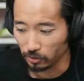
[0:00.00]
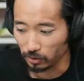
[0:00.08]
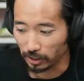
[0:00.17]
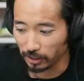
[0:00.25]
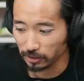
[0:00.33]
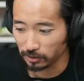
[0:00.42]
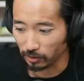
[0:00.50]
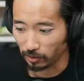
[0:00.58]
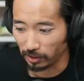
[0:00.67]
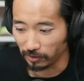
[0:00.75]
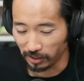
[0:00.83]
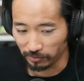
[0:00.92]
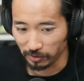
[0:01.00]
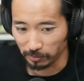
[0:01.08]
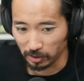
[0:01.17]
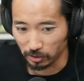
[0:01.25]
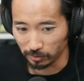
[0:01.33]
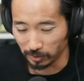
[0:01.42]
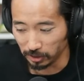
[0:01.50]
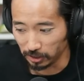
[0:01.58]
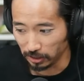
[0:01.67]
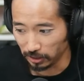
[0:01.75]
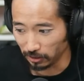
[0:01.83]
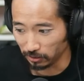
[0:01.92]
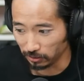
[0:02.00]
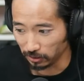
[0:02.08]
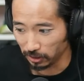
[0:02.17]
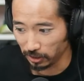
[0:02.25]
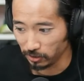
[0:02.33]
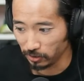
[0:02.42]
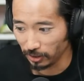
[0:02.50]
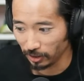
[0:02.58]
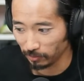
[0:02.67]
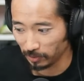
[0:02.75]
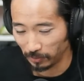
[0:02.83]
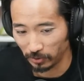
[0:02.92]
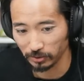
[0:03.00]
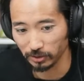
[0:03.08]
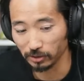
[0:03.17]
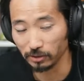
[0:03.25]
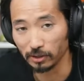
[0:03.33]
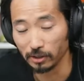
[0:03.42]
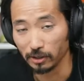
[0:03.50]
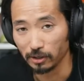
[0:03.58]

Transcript: you guys are giving me too much detail. Can you help a person